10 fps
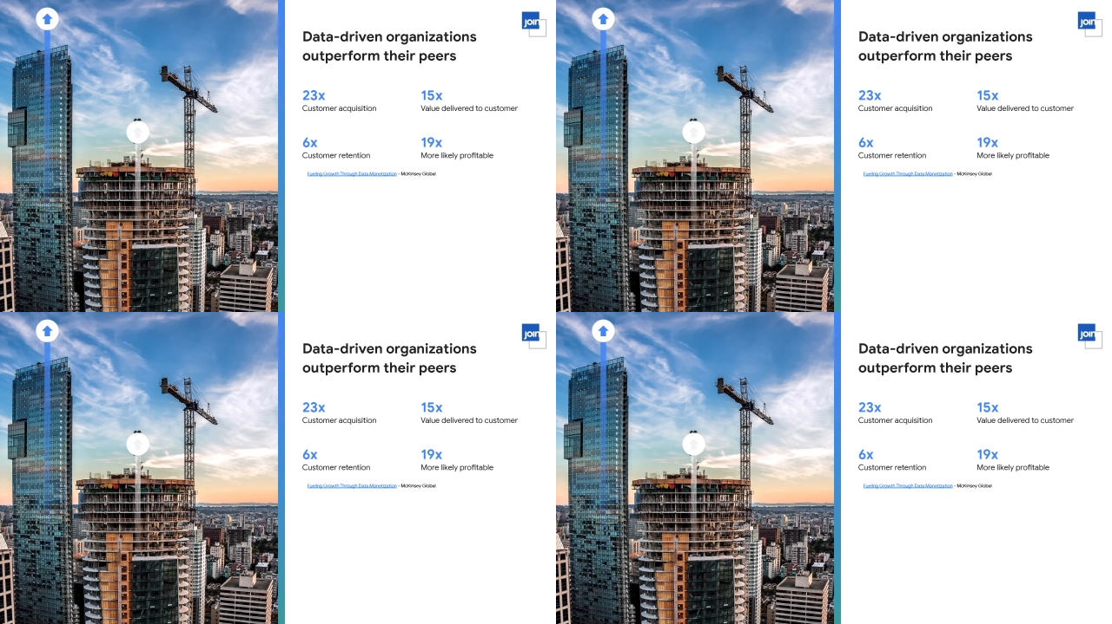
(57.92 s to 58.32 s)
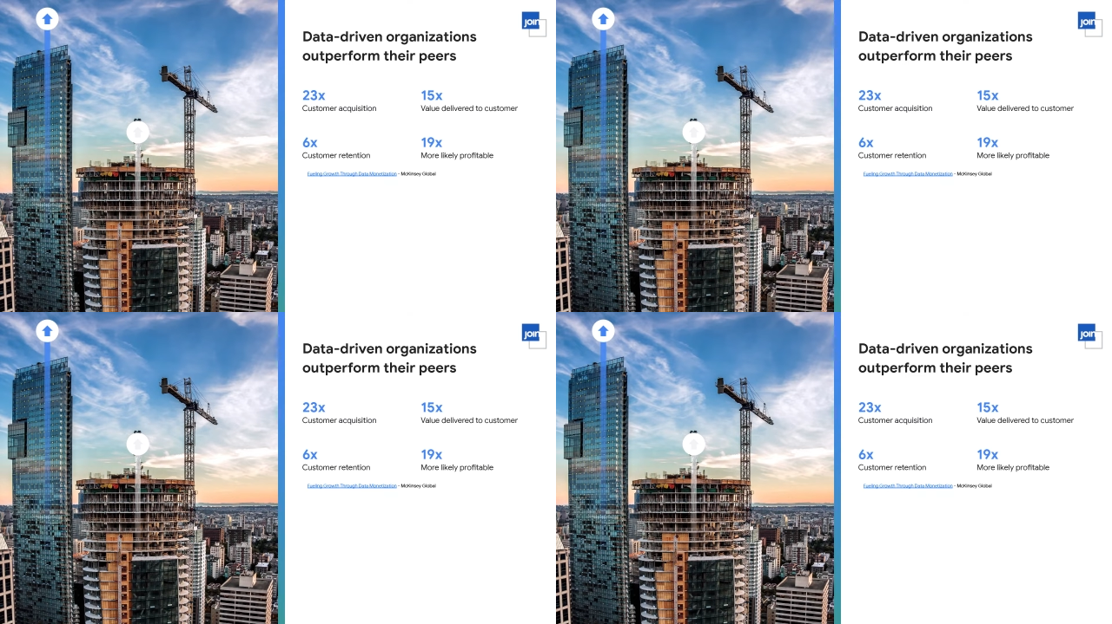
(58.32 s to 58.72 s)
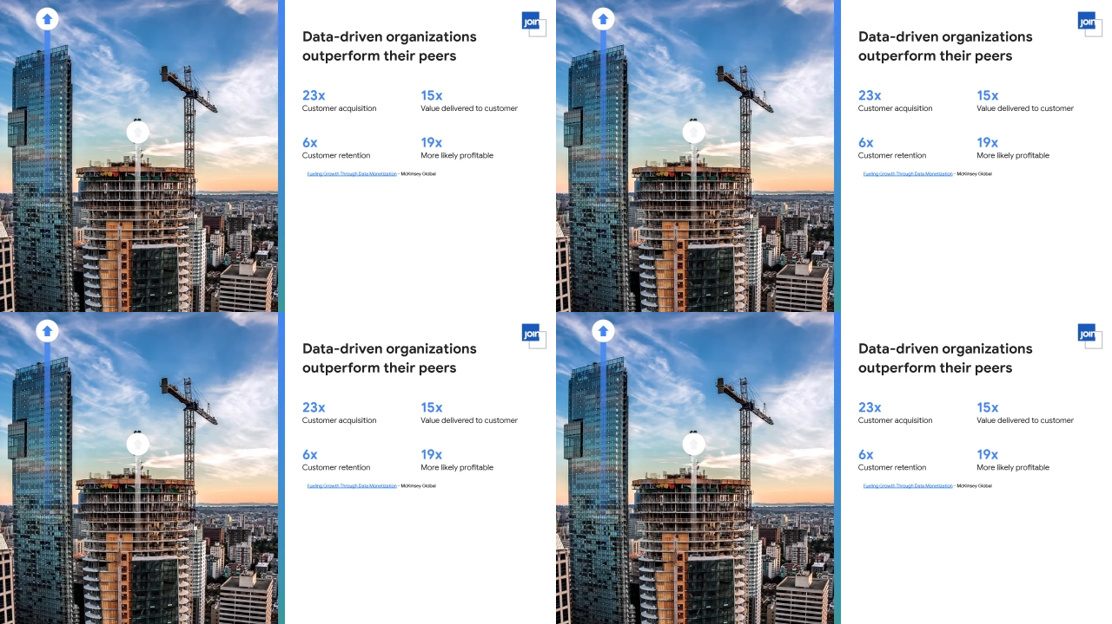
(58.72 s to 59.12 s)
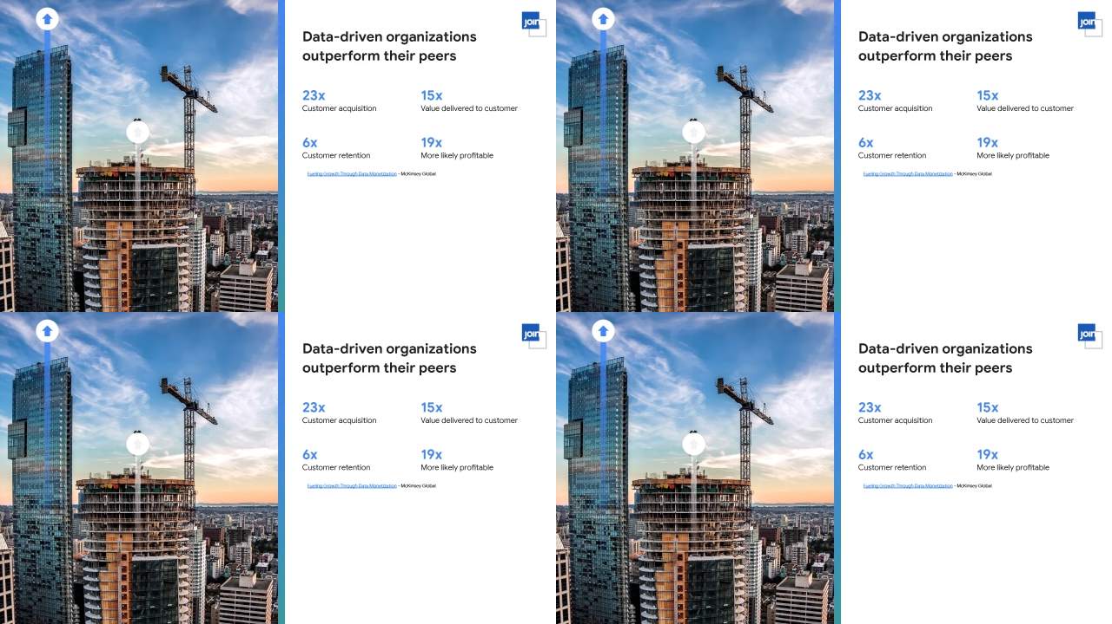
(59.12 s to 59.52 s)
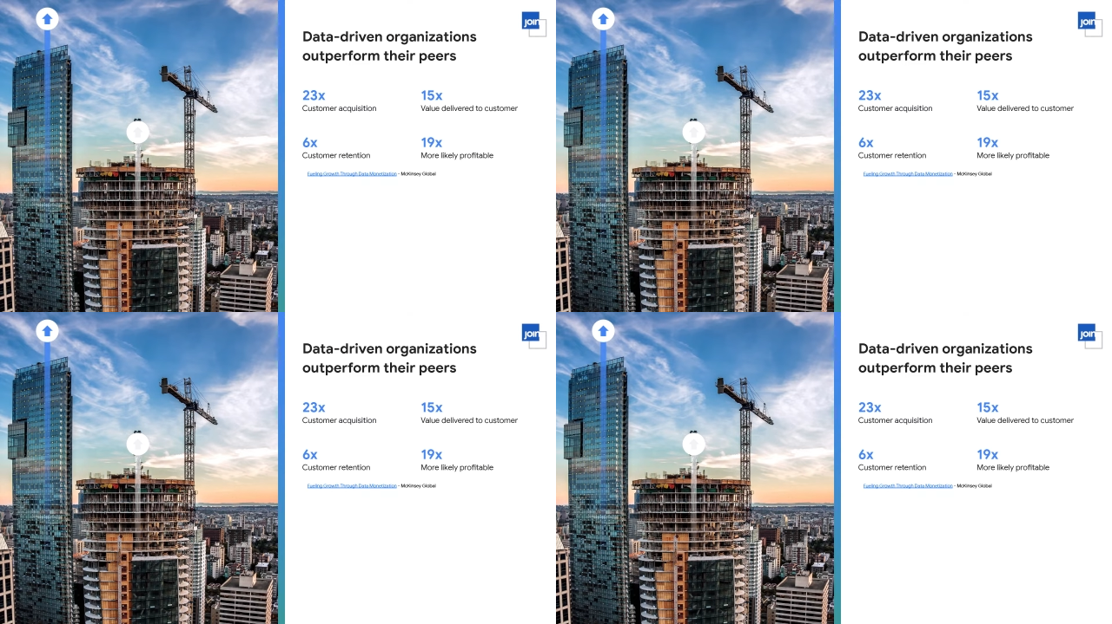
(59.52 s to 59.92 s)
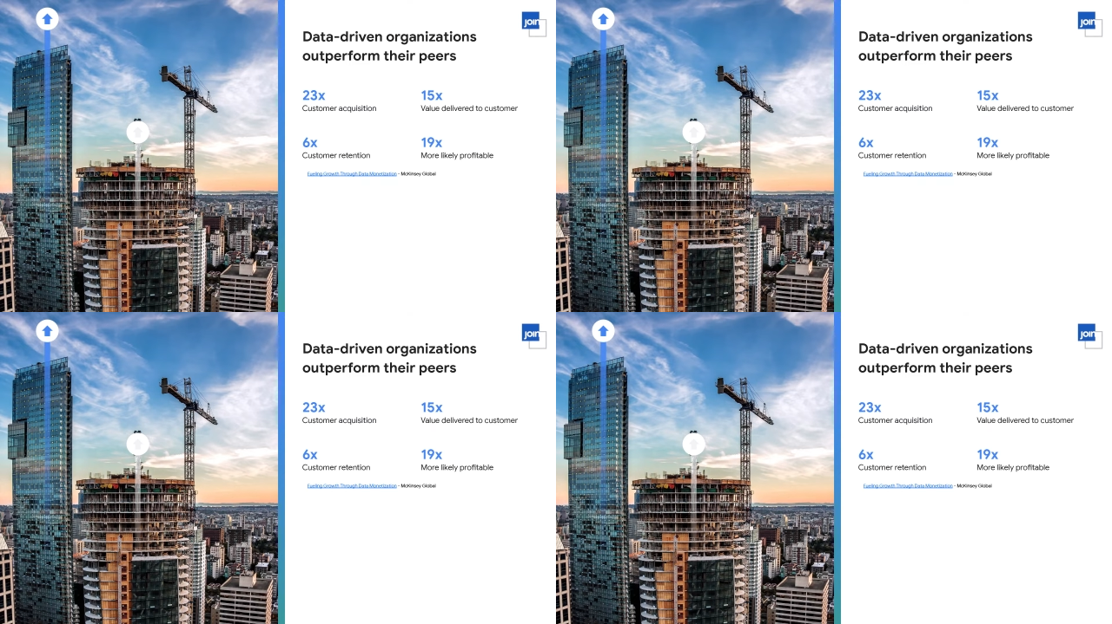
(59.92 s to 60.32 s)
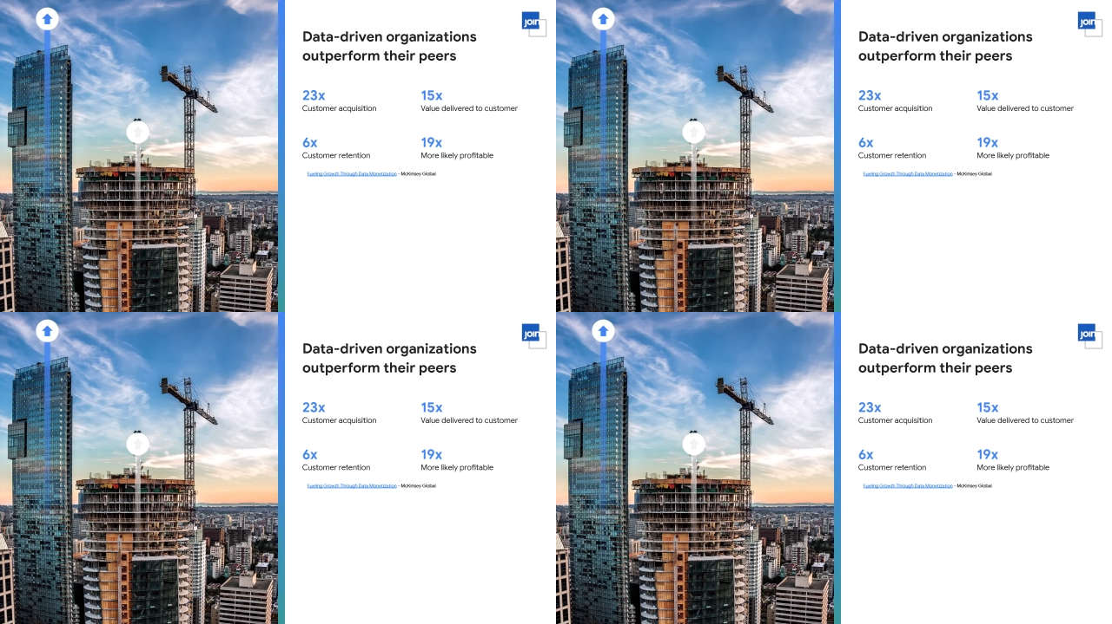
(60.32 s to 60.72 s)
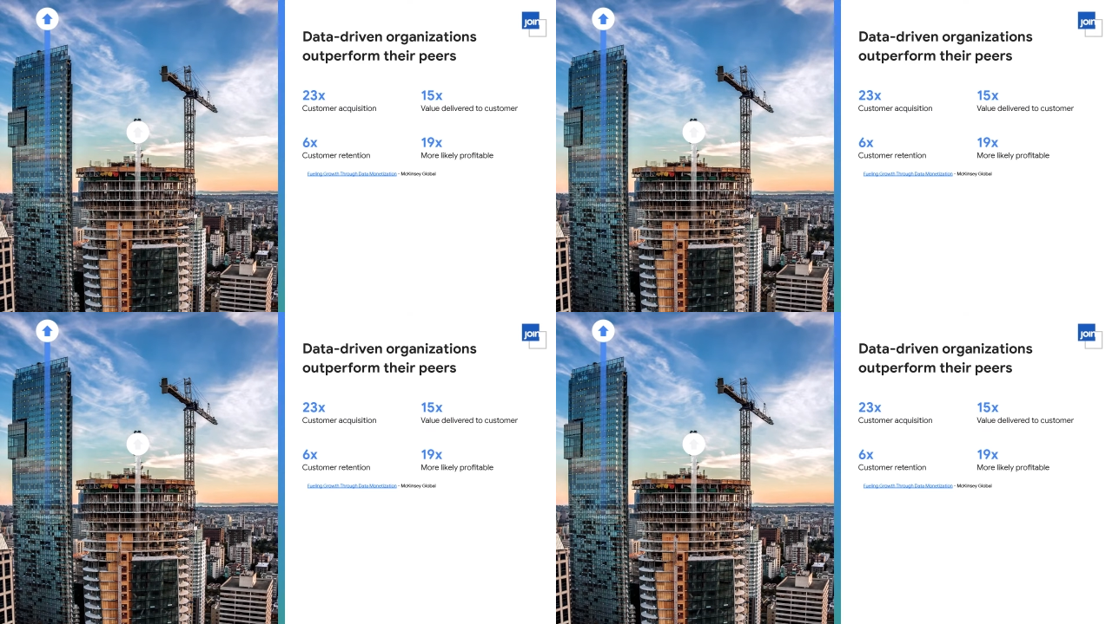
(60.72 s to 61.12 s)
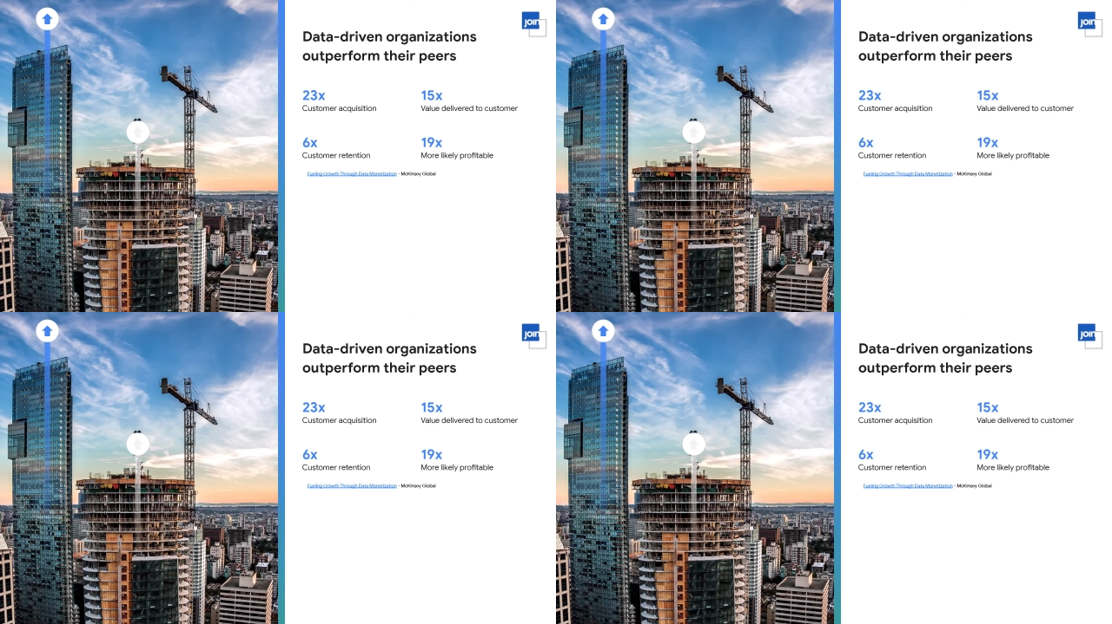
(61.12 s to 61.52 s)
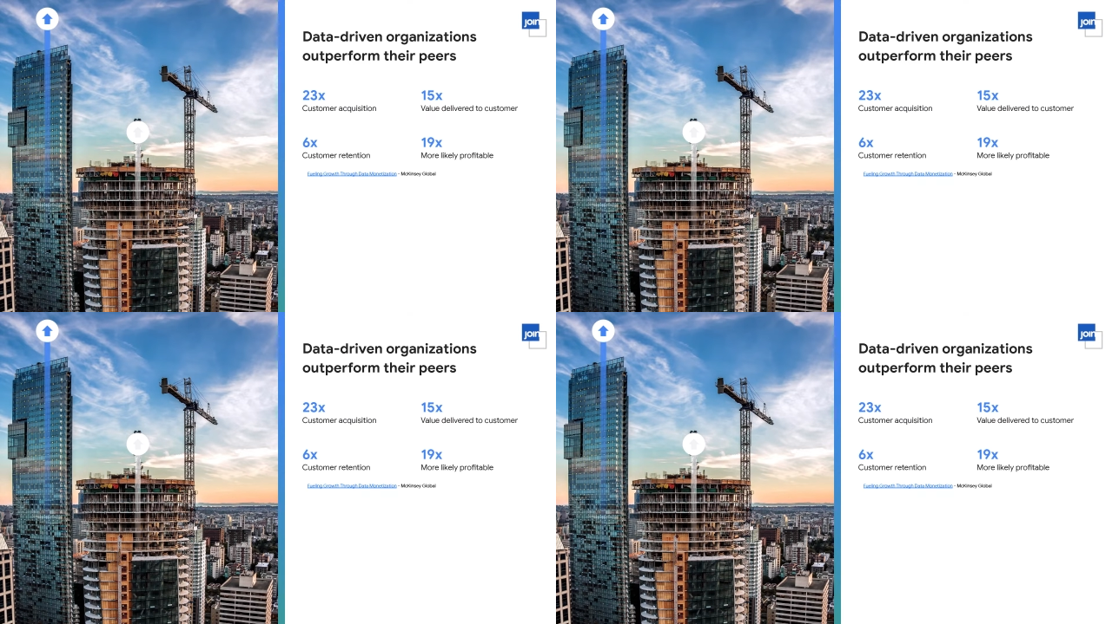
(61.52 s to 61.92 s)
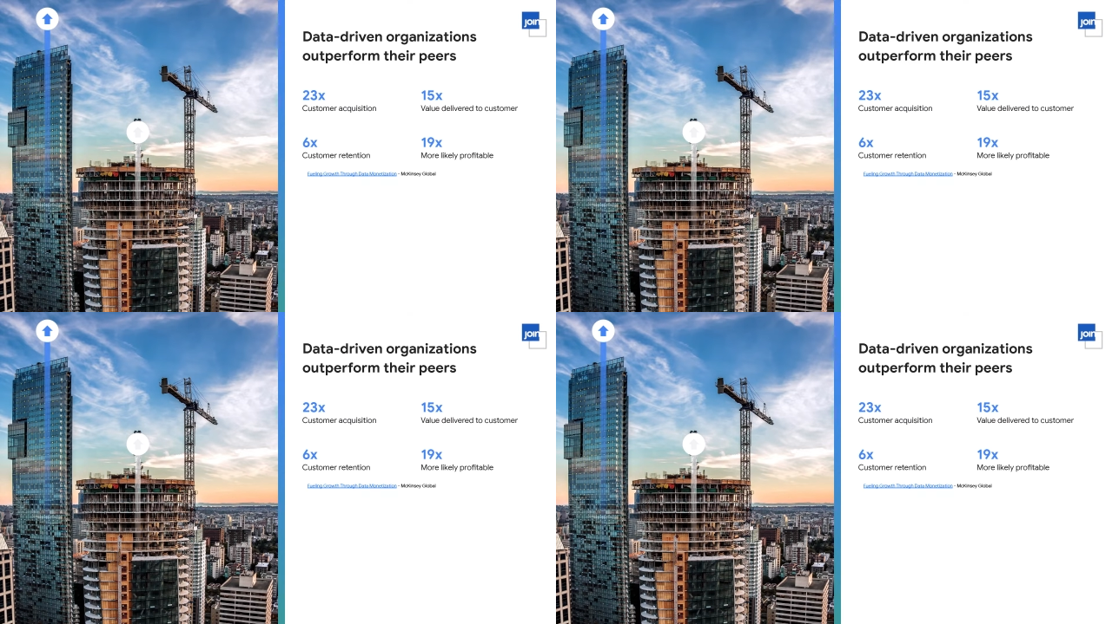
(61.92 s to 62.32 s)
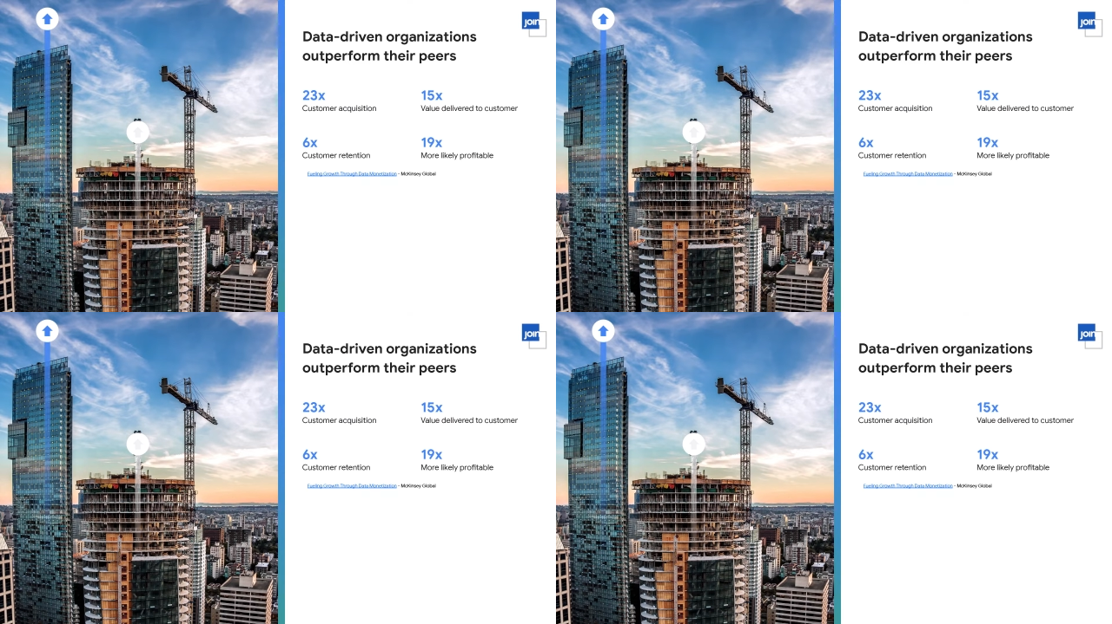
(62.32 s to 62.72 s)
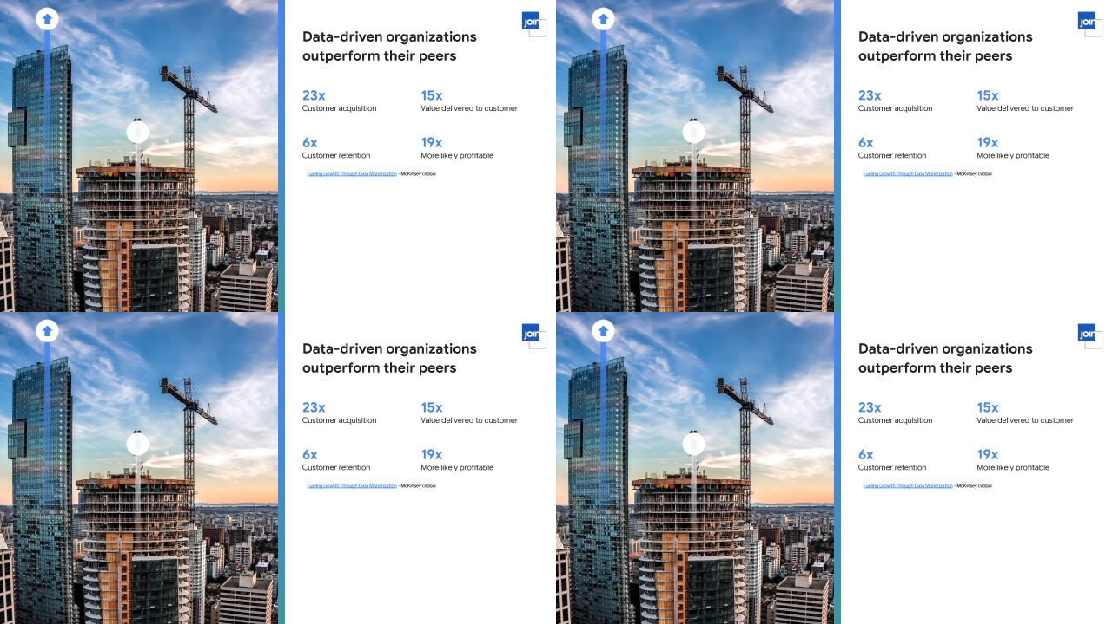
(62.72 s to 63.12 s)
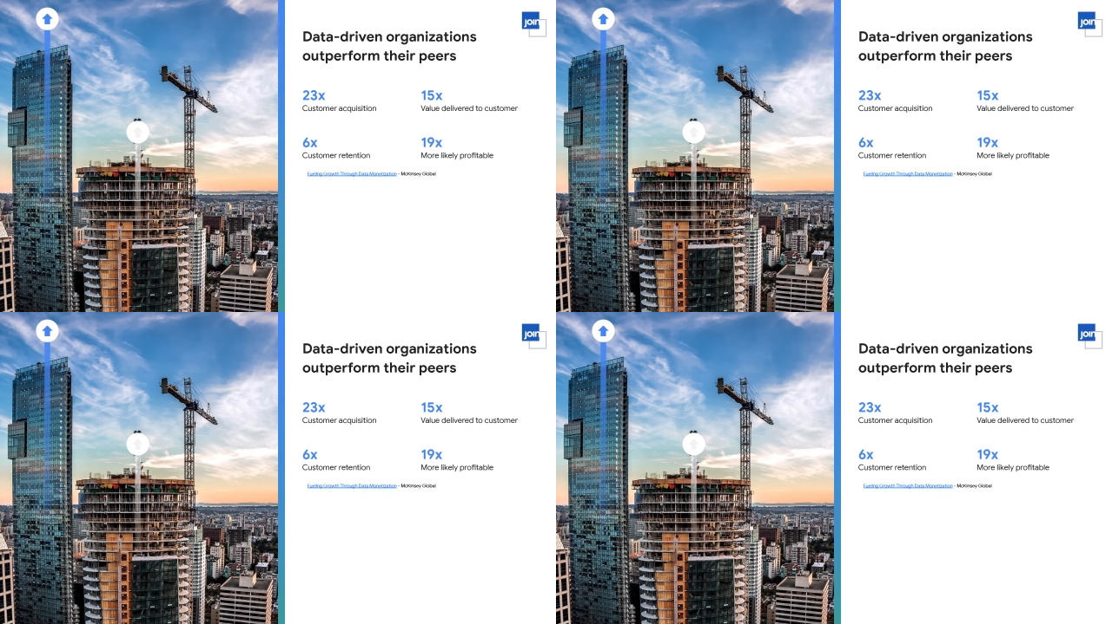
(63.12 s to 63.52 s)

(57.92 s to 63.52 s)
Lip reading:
Nobody's mouth can be seen.